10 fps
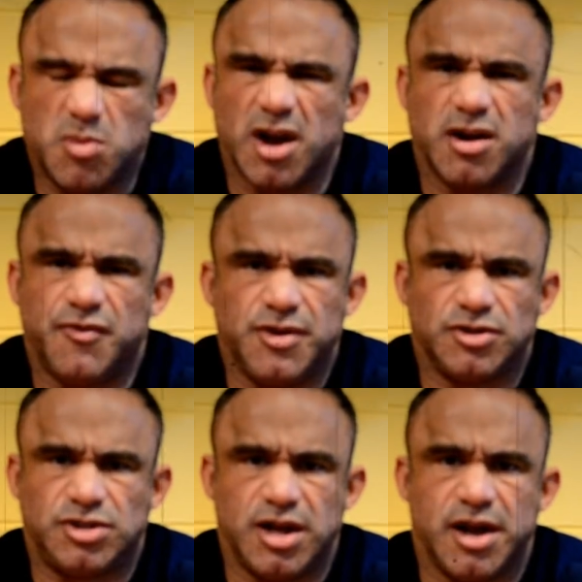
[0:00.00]
gonna feel
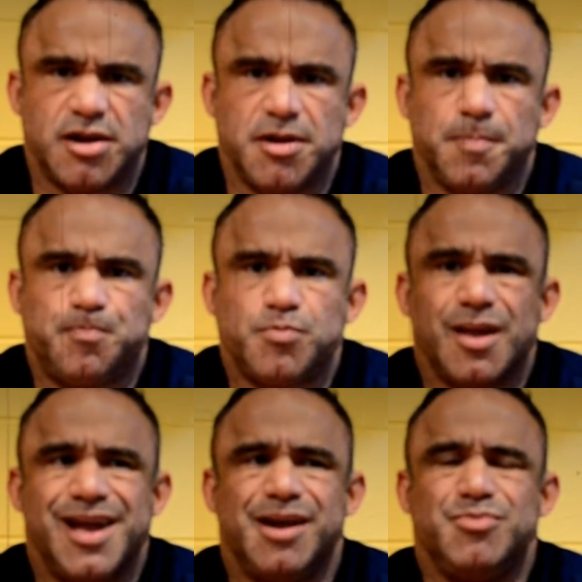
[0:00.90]
sick,
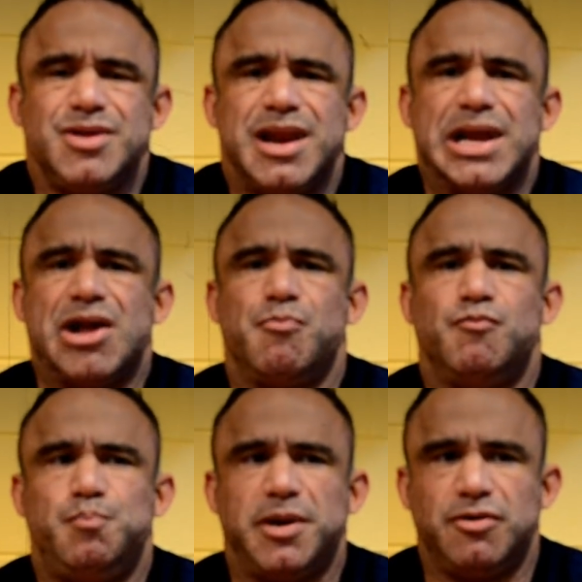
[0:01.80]
and I'm getting a
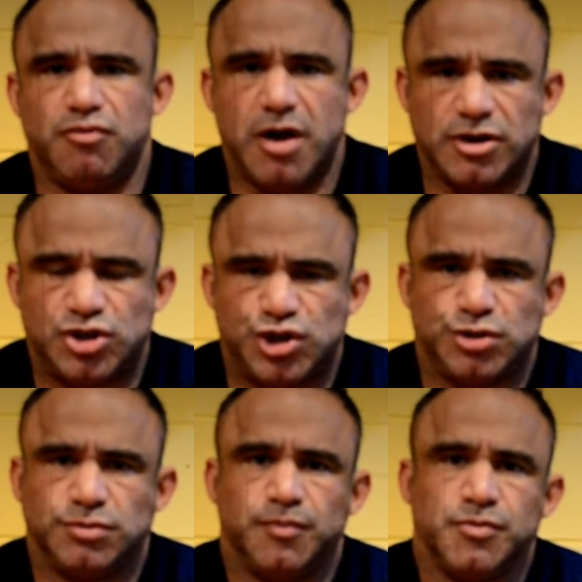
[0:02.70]
big rush
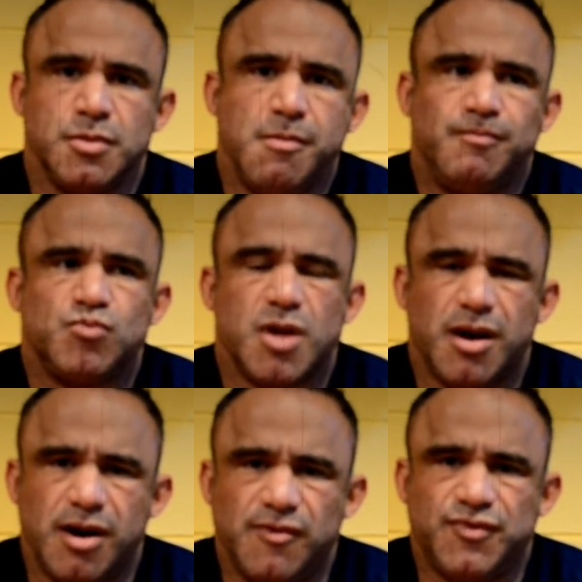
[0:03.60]

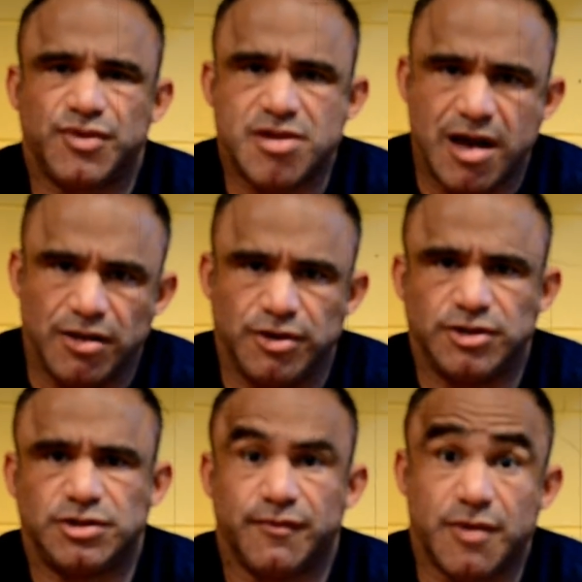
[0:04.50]
of calories,
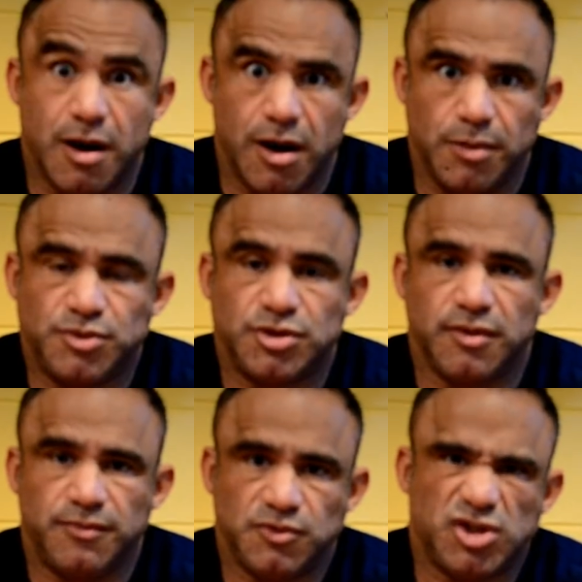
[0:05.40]
of carbs,
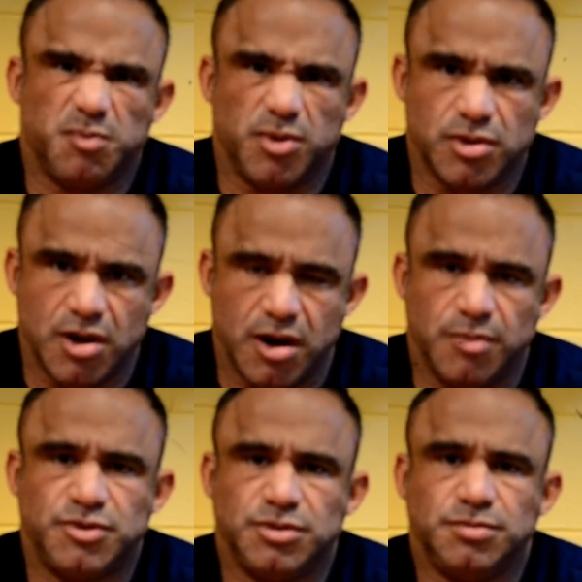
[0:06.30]
simple
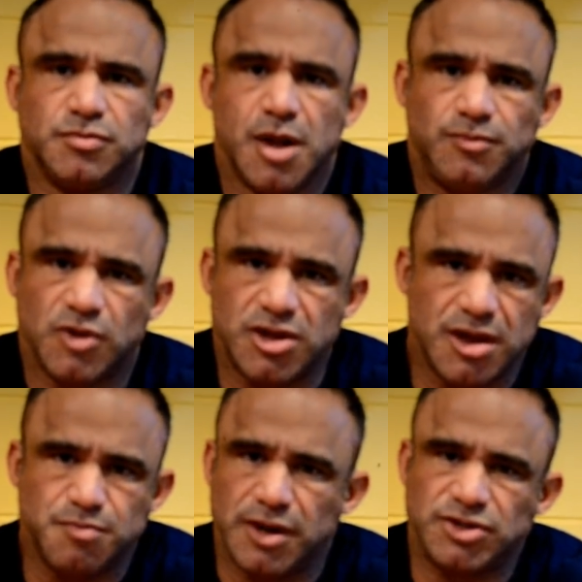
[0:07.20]
carbs, but getting
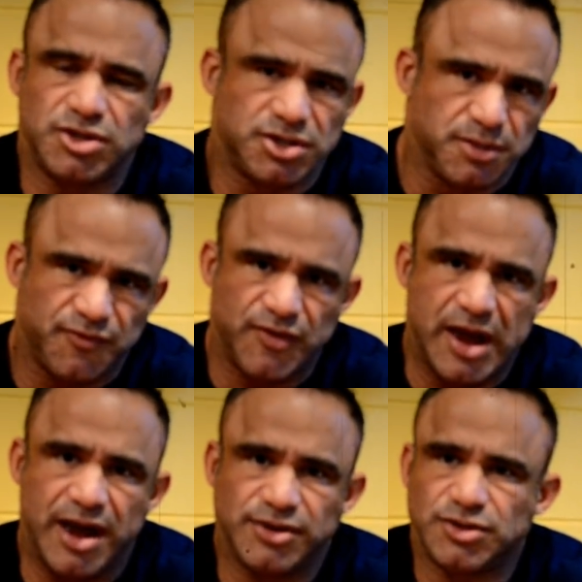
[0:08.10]
my system
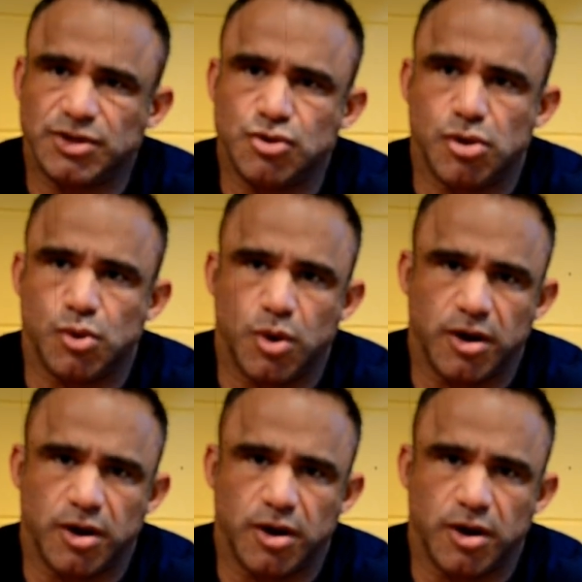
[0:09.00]
fast and going to work